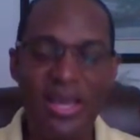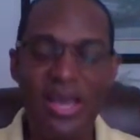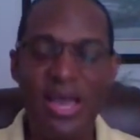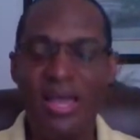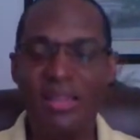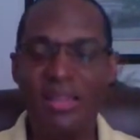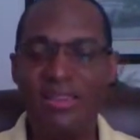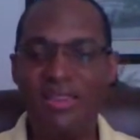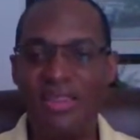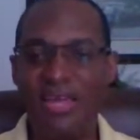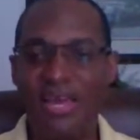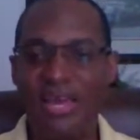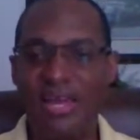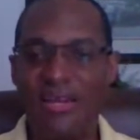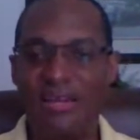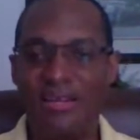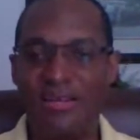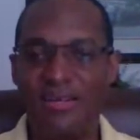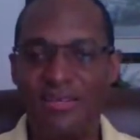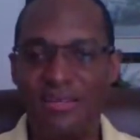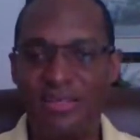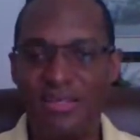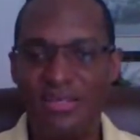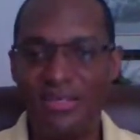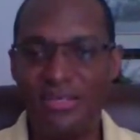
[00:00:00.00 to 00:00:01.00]
And
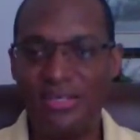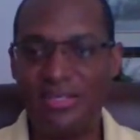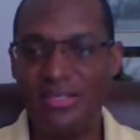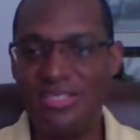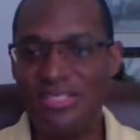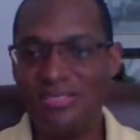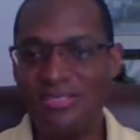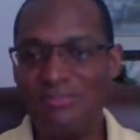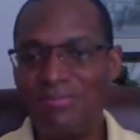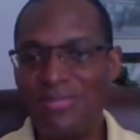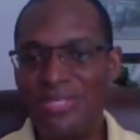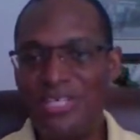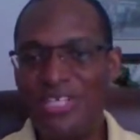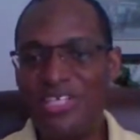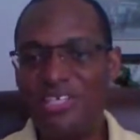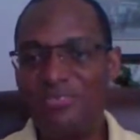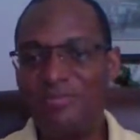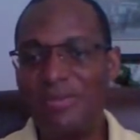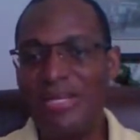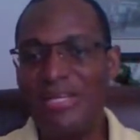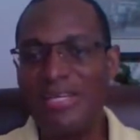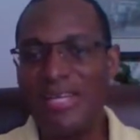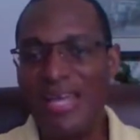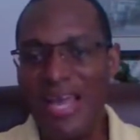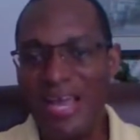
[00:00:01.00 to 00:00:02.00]
then the
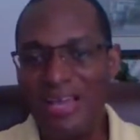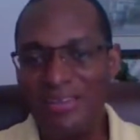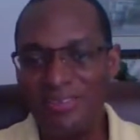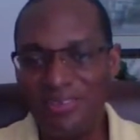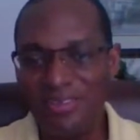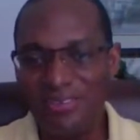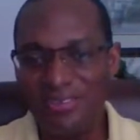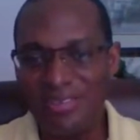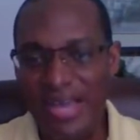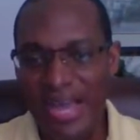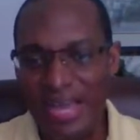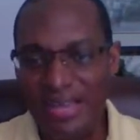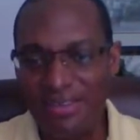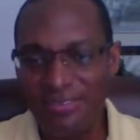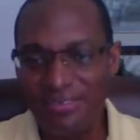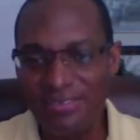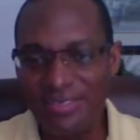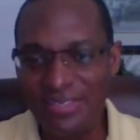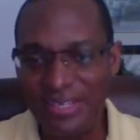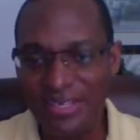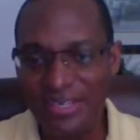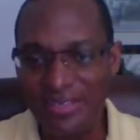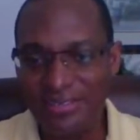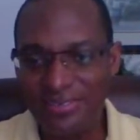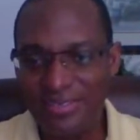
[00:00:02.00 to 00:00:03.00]
impeachment exercise
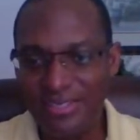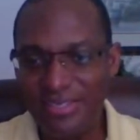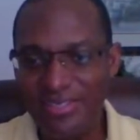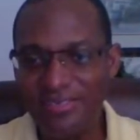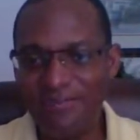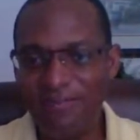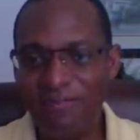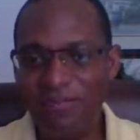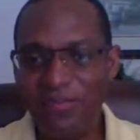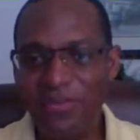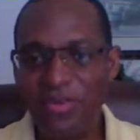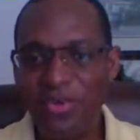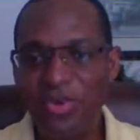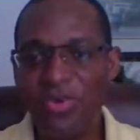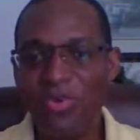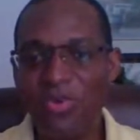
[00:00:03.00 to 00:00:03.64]
kicks in,